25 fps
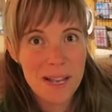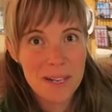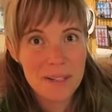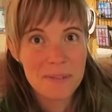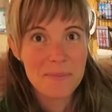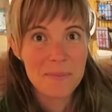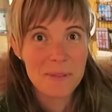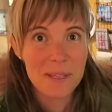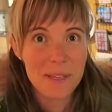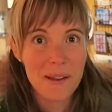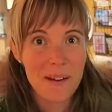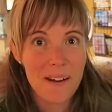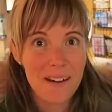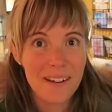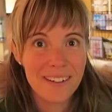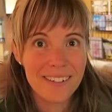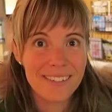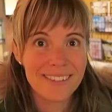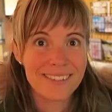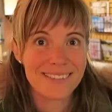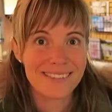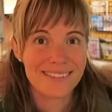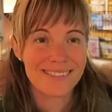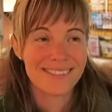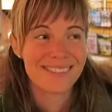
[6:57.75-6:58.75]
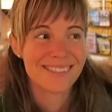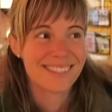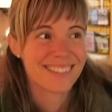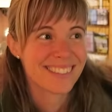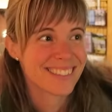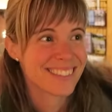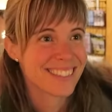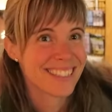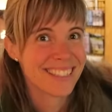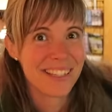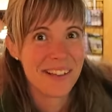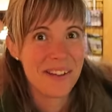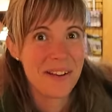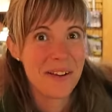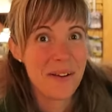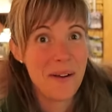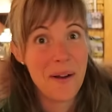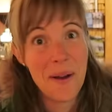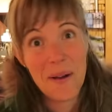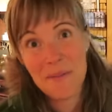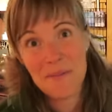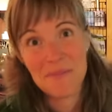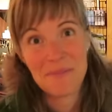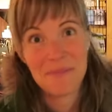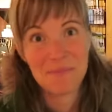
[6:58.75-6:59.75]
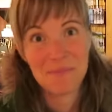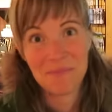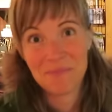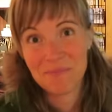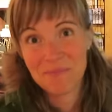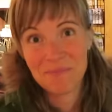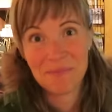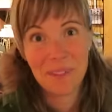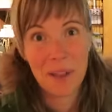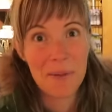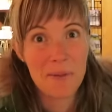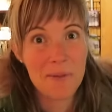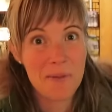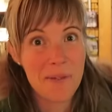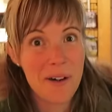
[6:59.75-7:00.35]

Plagne PR. Yeah. Um, so I'm so